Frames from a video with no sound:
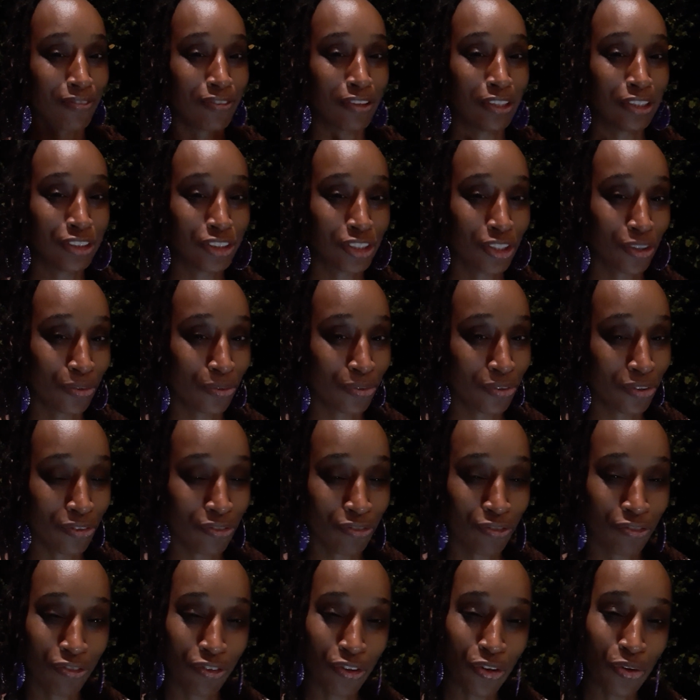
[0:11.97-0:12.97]
chosen
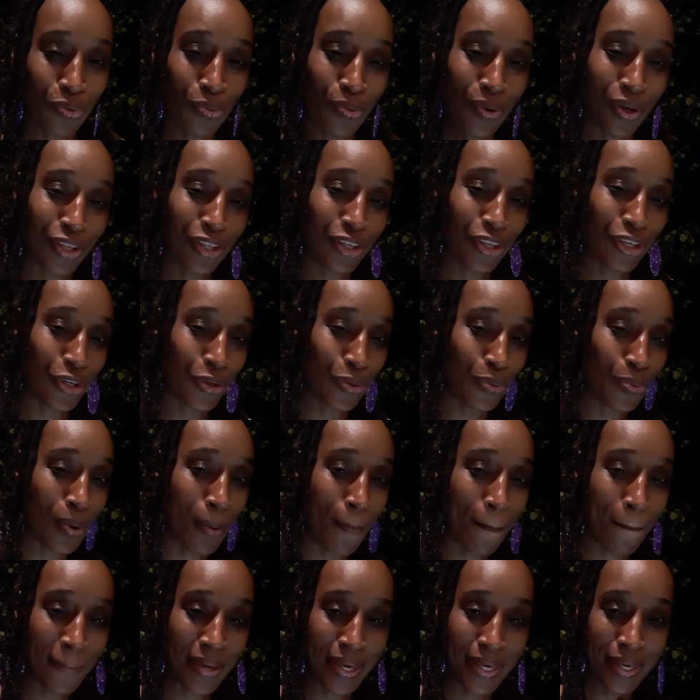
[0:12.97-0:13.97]
few, and you
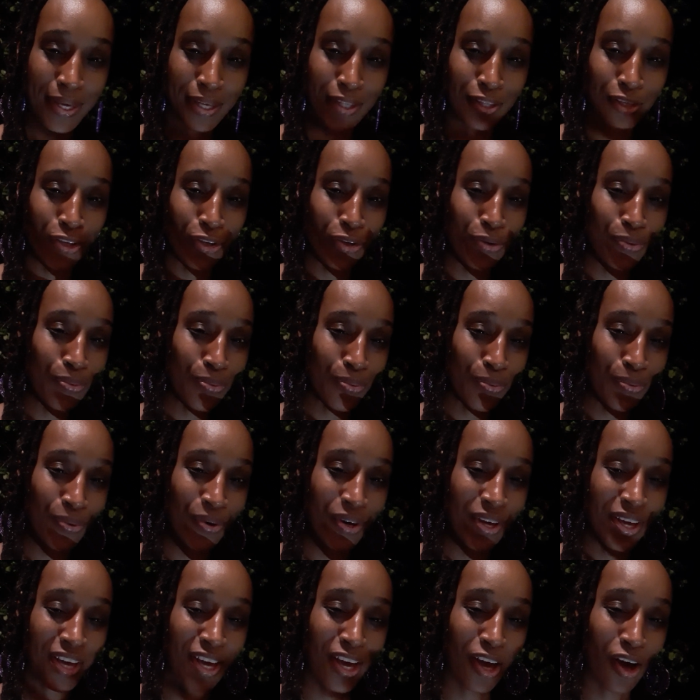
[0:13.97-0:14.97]
and me and you,
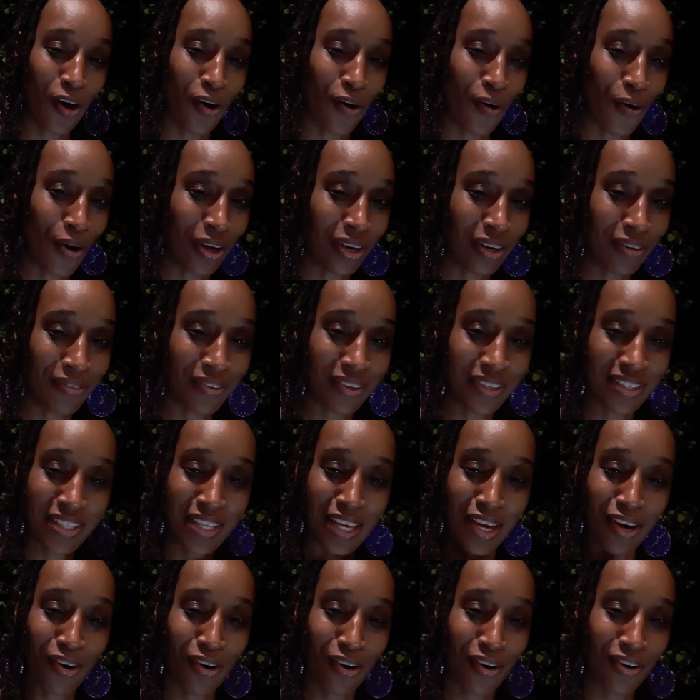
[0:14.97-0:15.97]
all of us
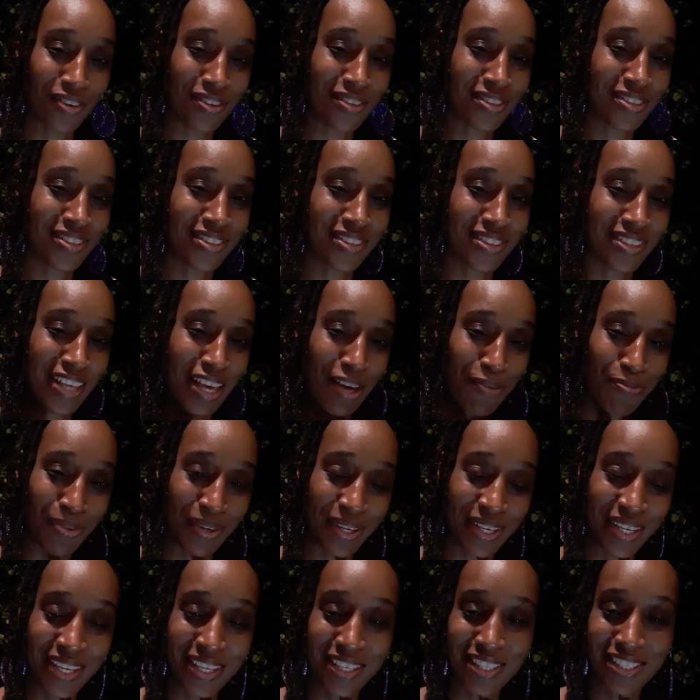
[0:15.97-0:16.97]
that are
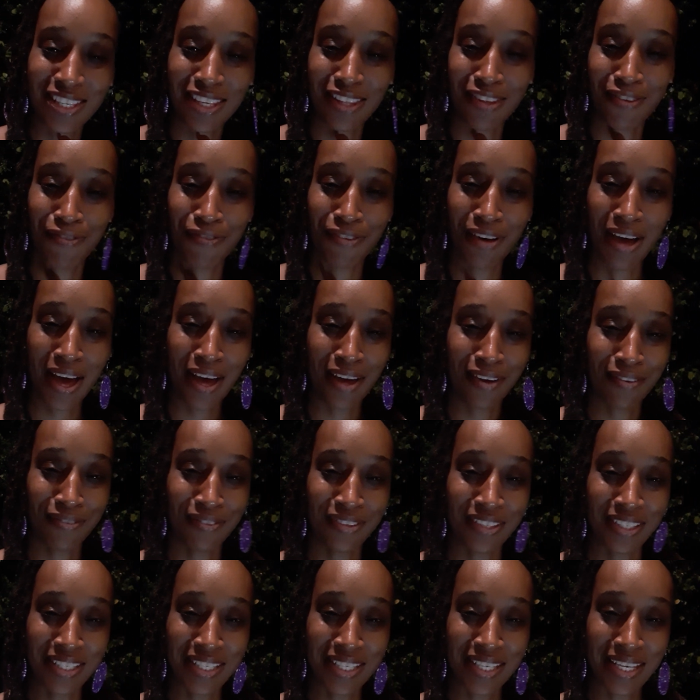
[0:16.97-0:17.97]
stepping into the
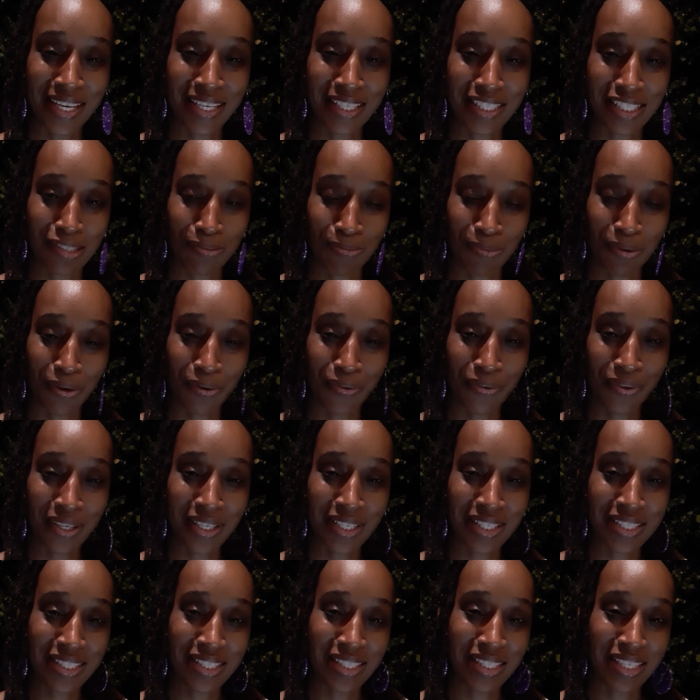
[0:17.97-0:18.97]
5D
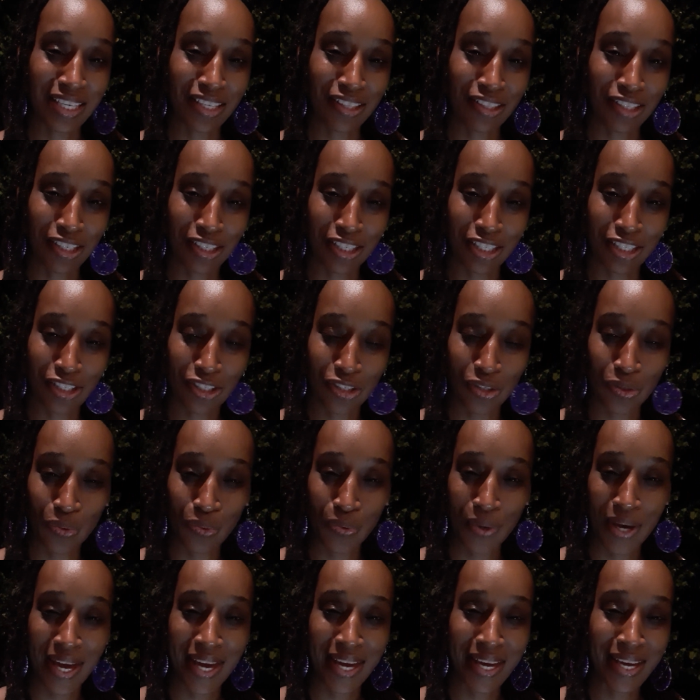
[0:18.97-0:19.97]
experience, into this
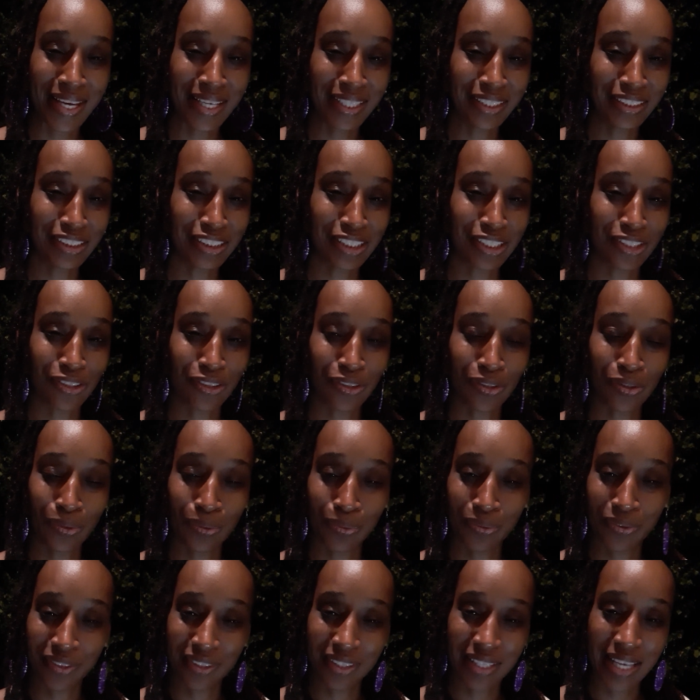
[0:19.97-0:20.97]
new age, this
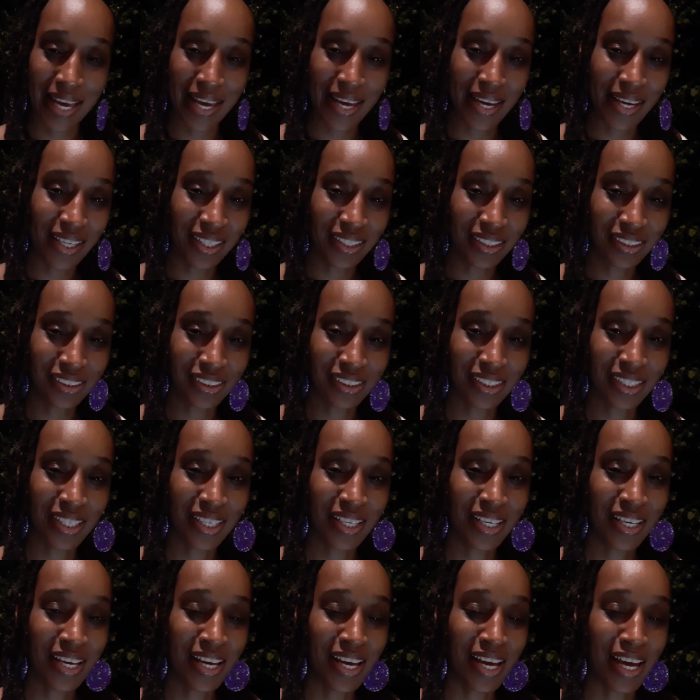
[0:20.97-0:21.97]
new stage.
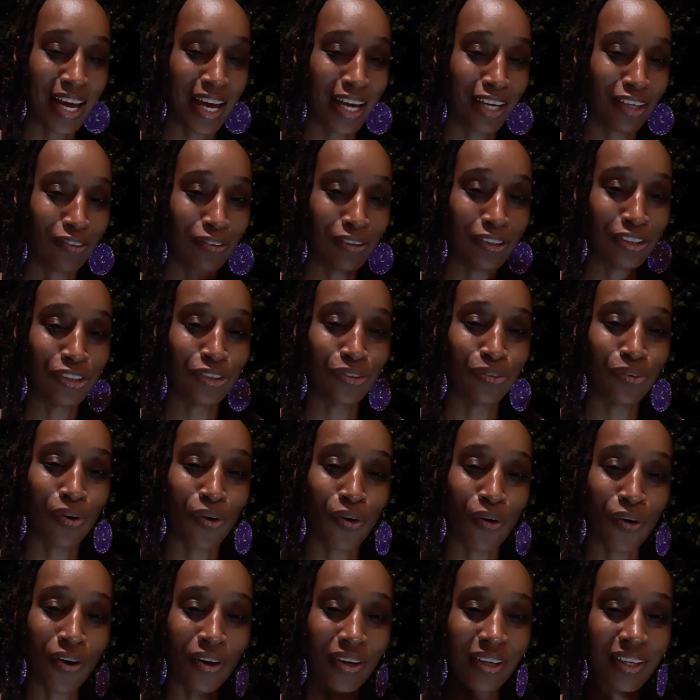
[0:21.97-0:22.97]
I greet you
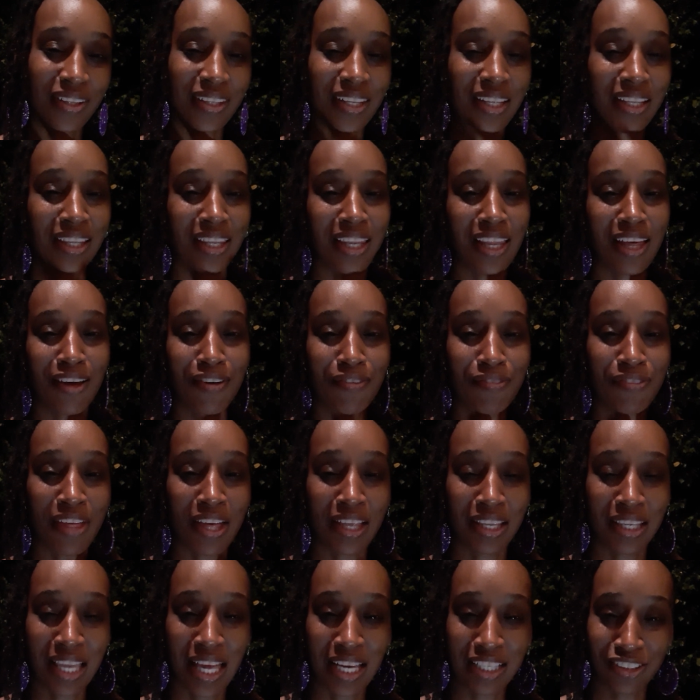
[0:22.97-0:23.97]
all in the love
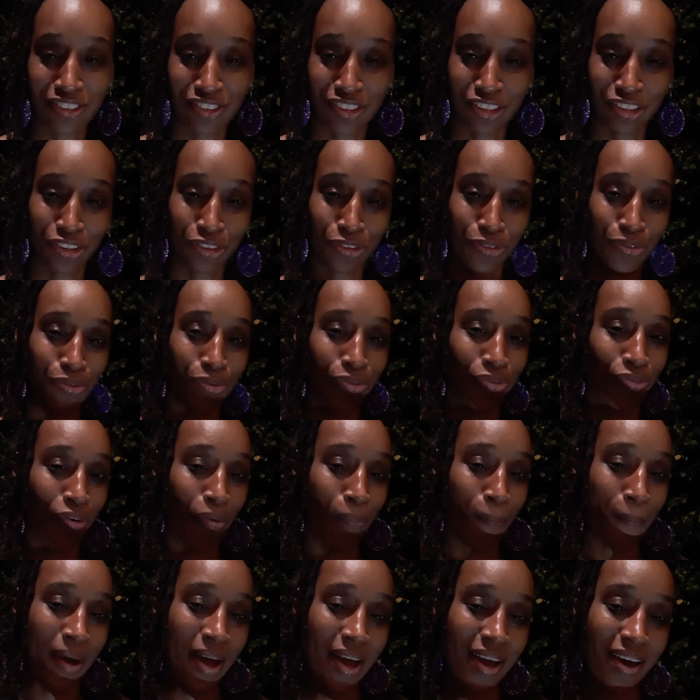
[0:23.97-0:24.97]
that lights the truth
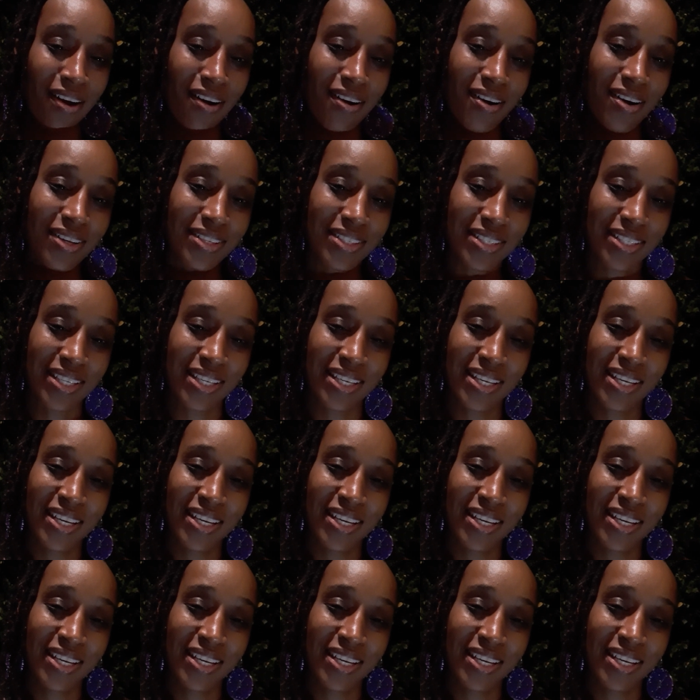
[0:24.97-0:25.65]
from my heart